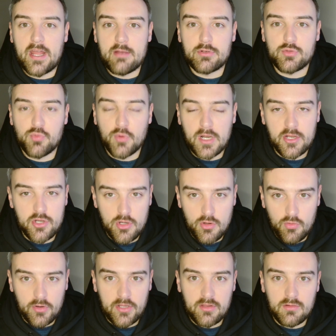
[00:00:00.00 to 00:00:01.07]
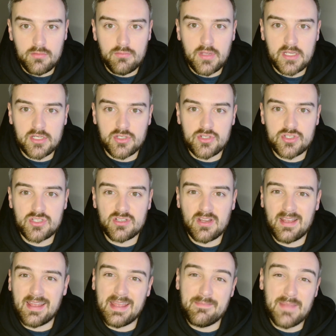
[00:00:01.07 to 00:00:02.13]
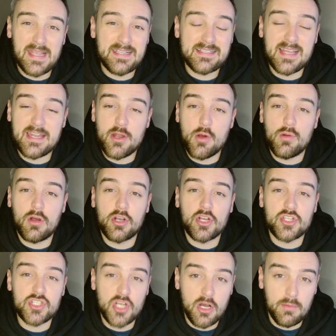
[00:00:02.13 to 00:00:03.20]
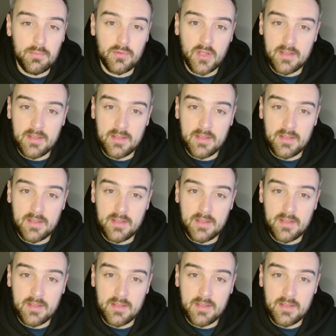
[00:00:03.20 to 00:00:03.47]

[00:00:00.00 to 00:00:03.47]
which will annoy them because it means they're no longer top.